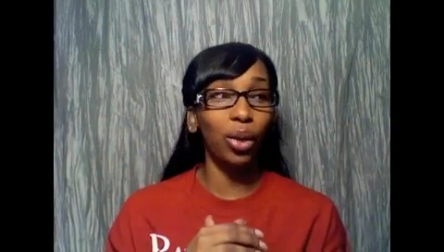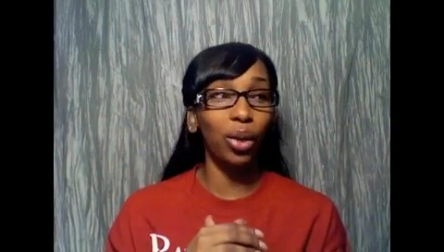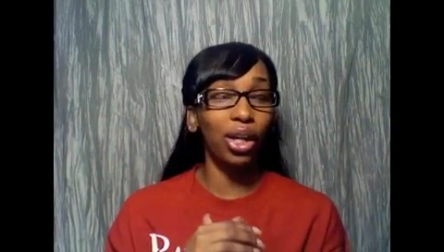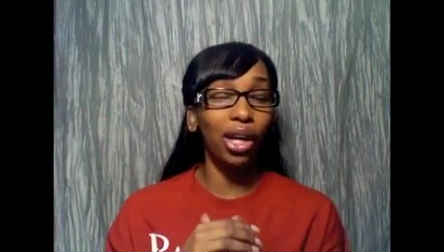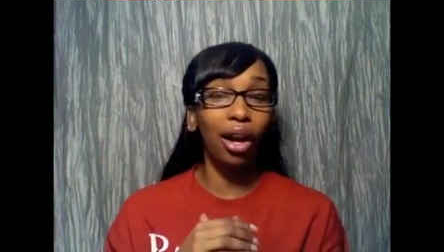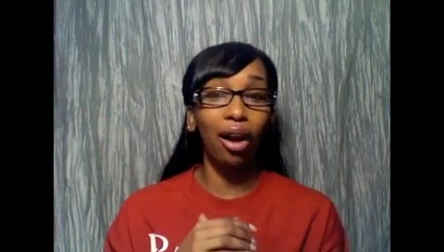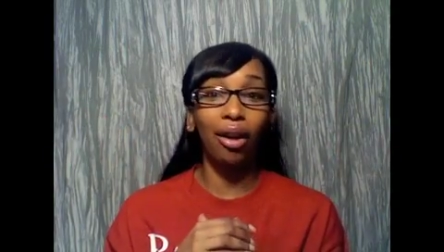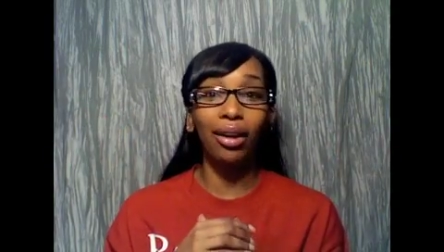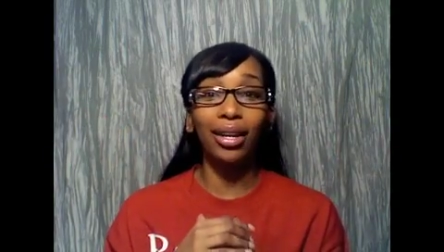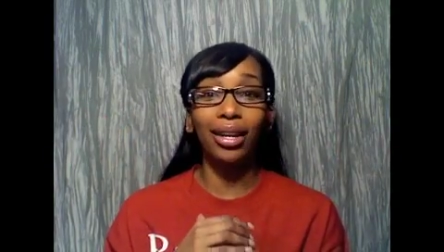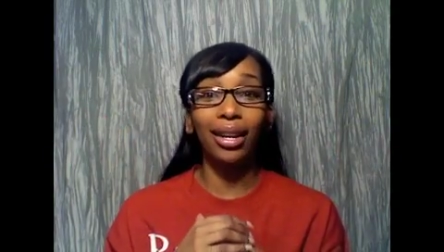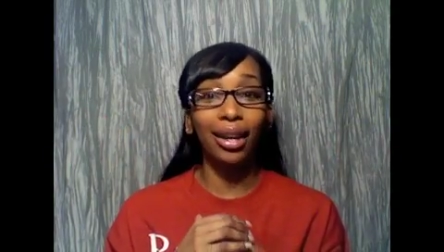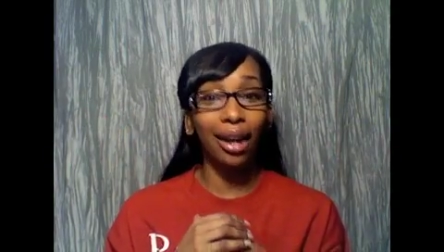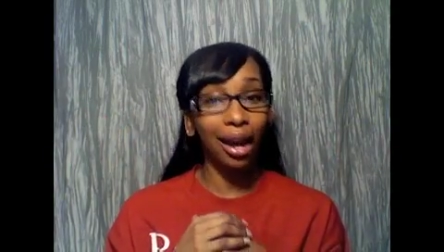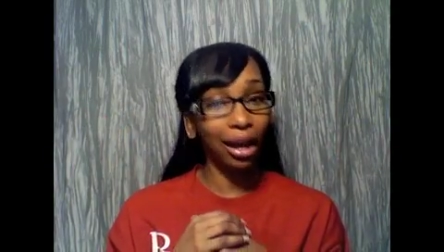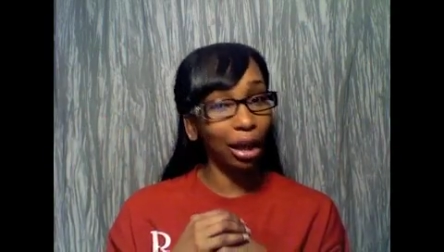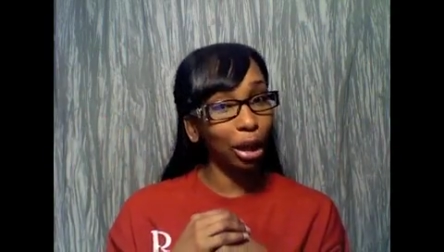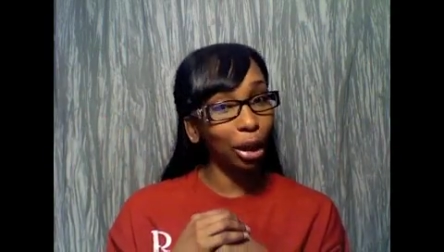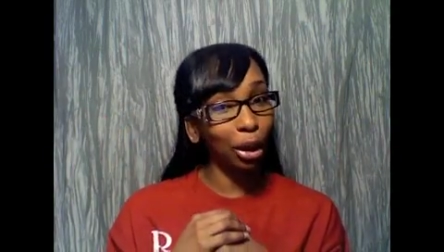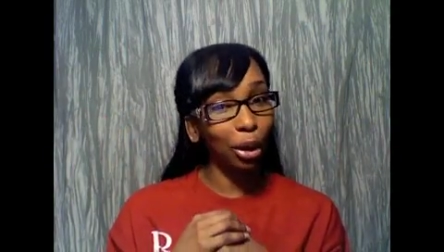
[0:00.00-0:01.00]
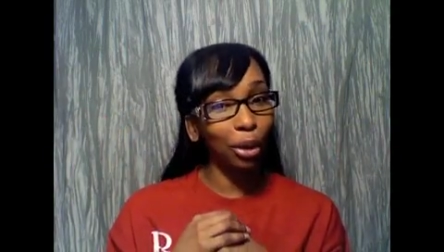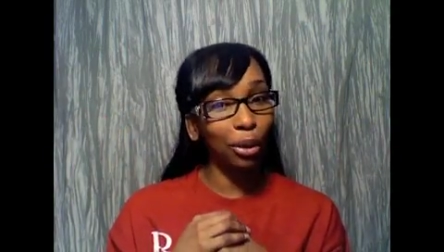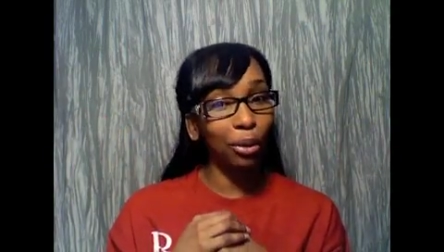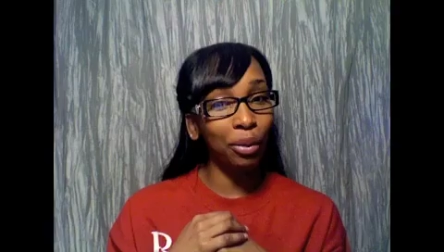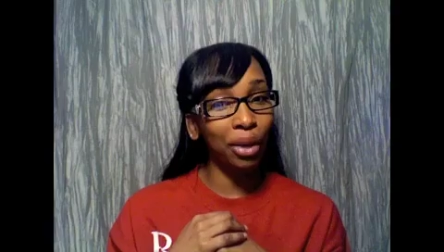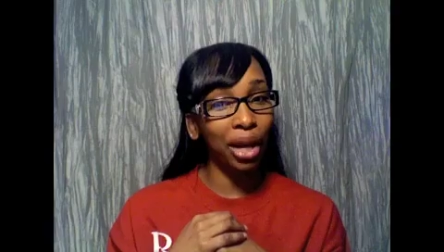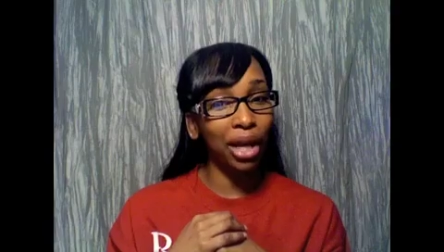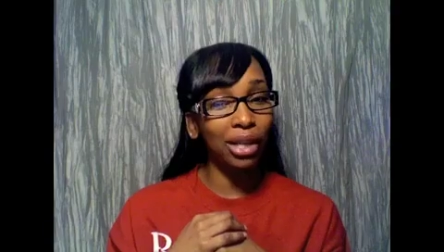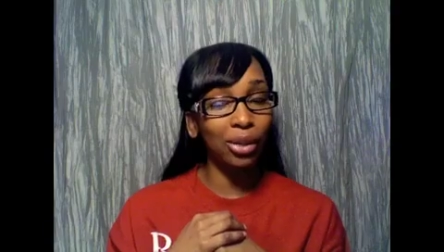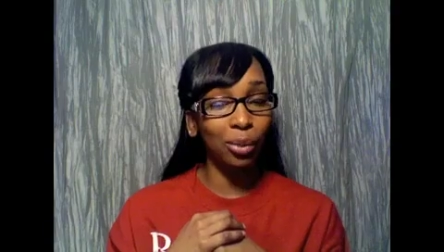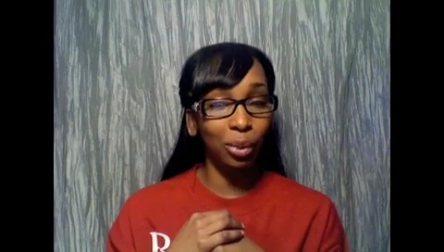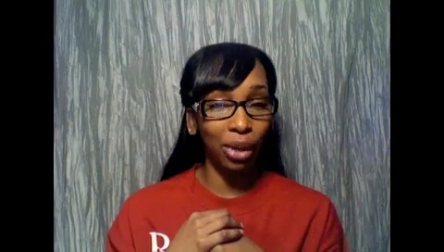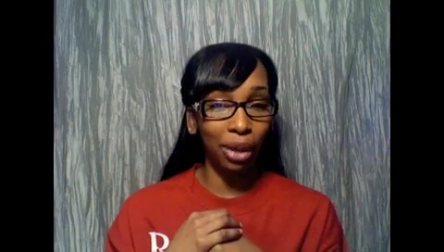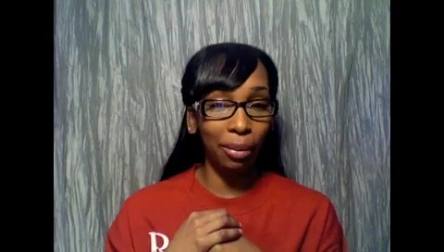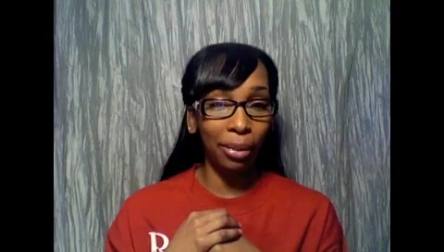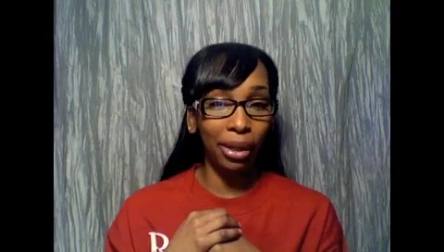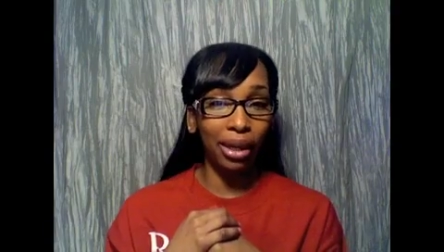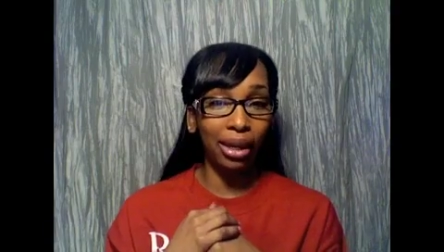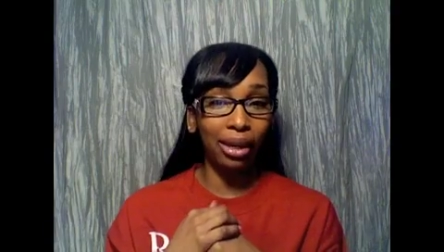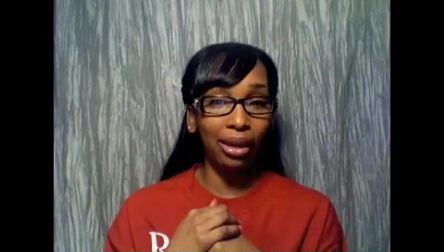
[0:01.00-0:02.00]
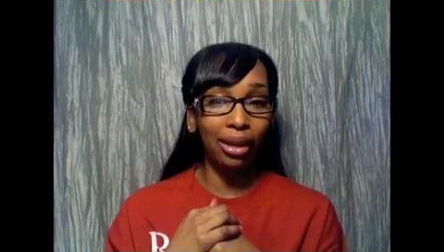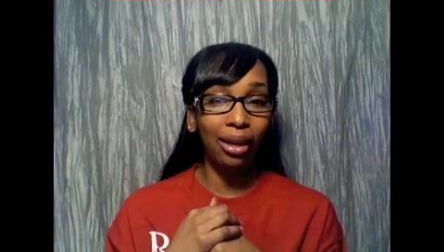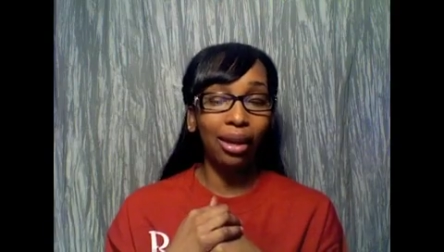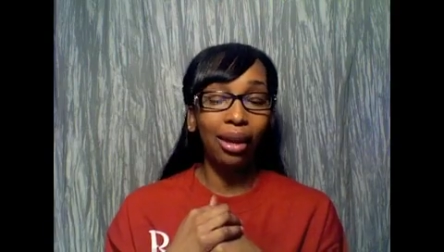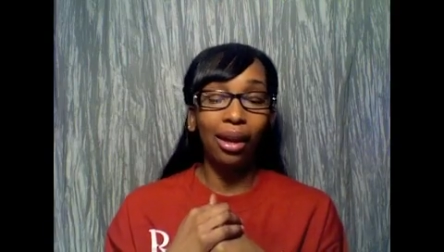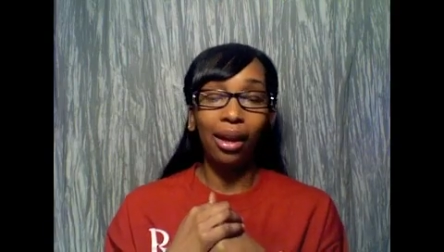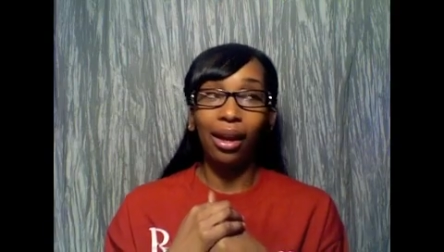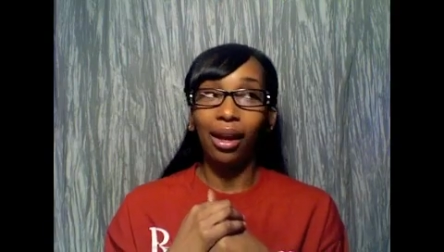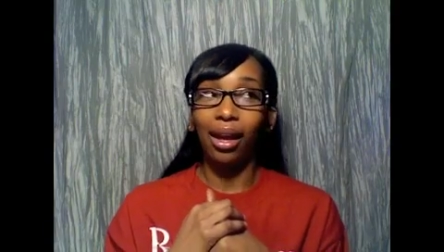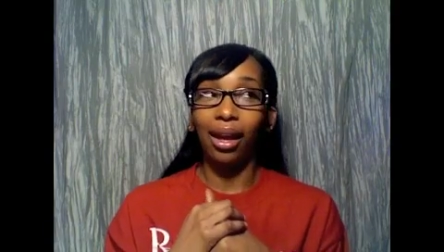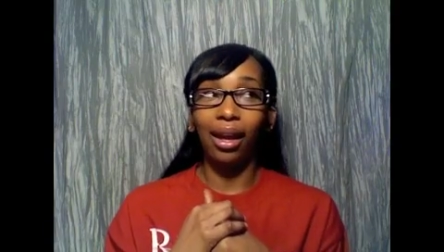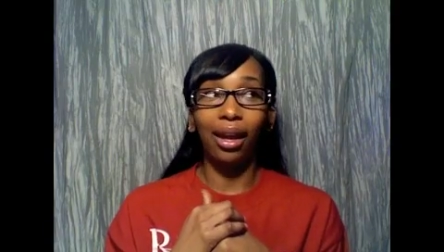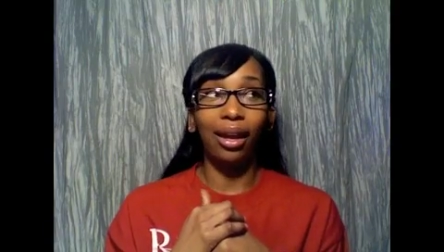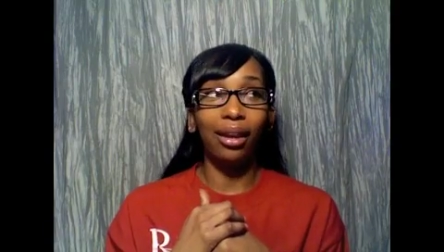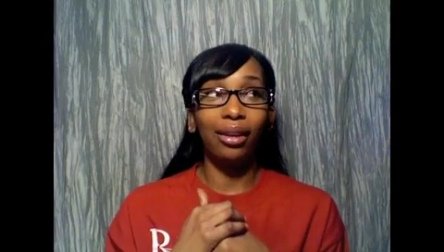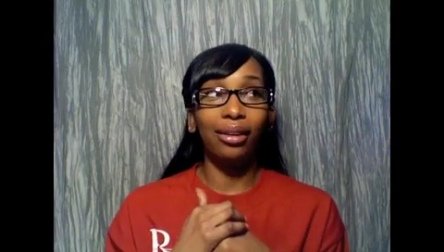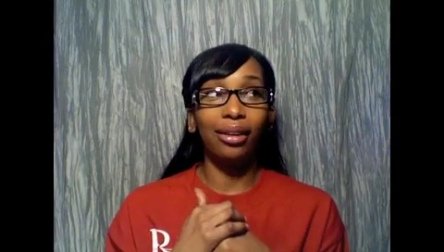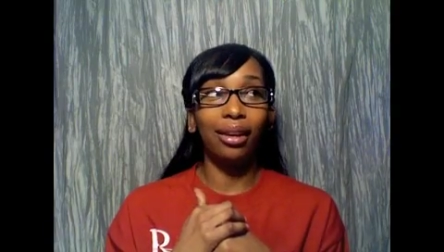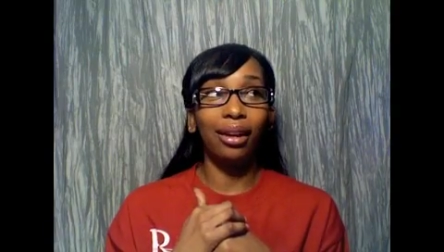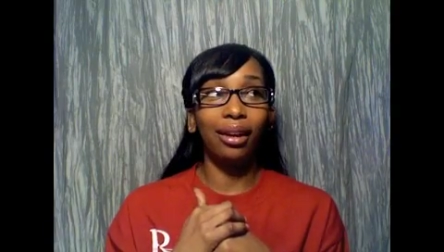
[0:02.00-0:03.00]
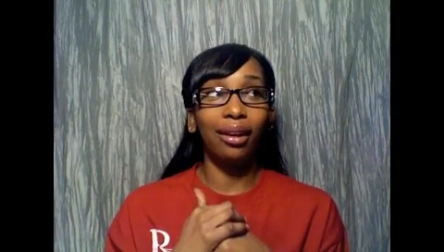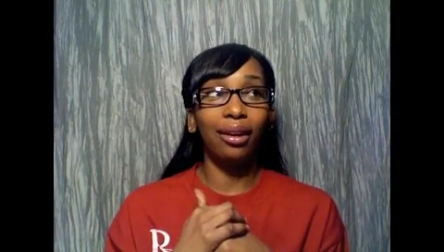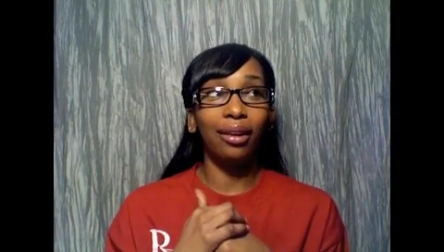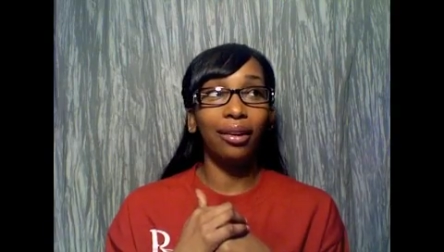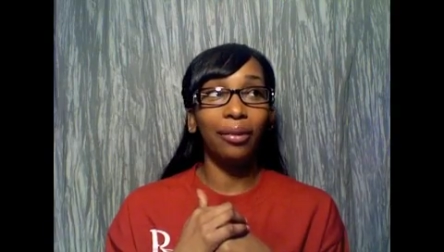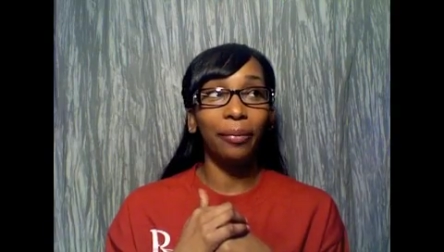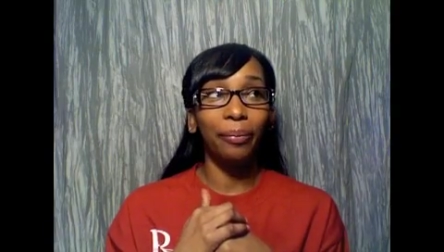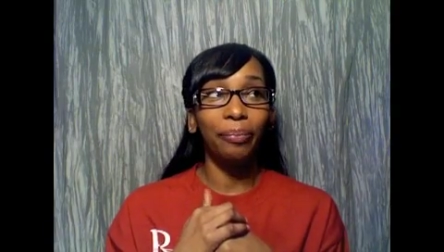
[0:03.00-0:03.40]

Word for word: we are not alone as women, and uh,